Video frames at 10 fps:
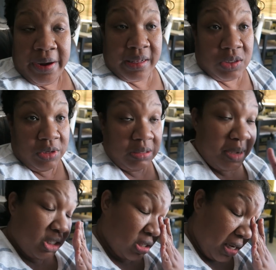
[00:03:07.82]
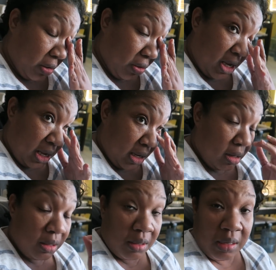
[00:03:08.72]
All right, so it's much later,
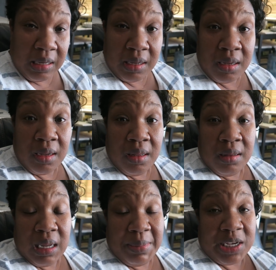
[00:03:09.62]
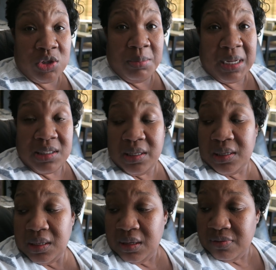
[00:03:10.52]
and I'm actually about to
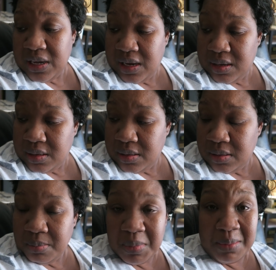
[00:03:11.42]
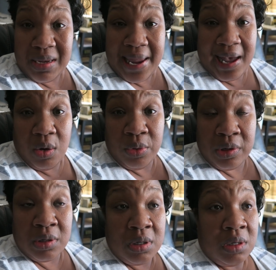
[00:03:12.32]
leave in maybe an
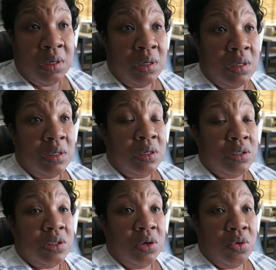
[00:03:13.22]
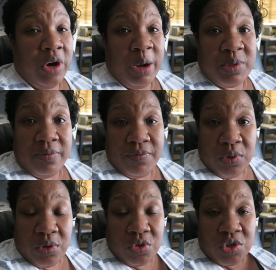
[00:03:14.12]
hour to go grab some
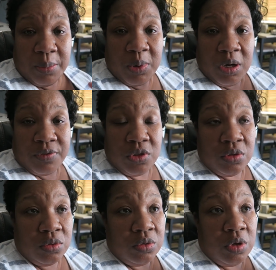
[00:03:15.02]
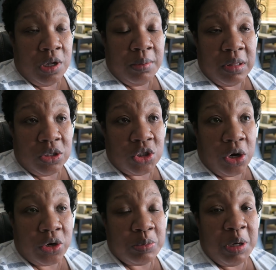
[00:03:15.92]
food and drop it off to the
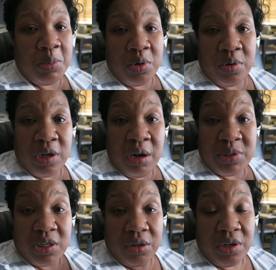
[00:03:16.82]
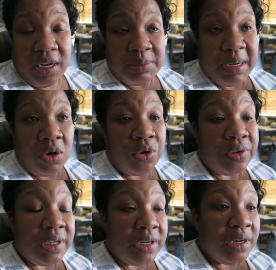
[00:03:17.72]
church member that I was telling you guys about
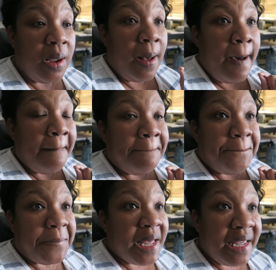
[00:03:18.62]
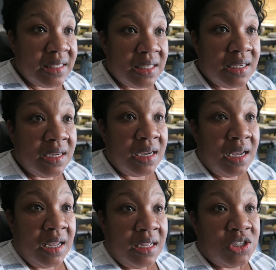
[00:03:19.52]
earlier. But,
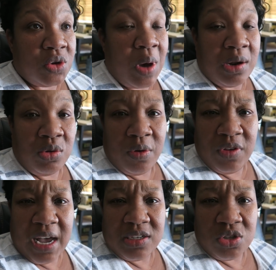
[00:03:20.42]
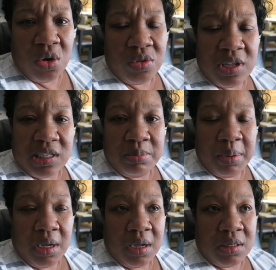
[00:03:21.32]
so I don't know if you guys know this,
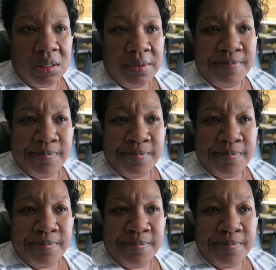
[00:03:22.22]
but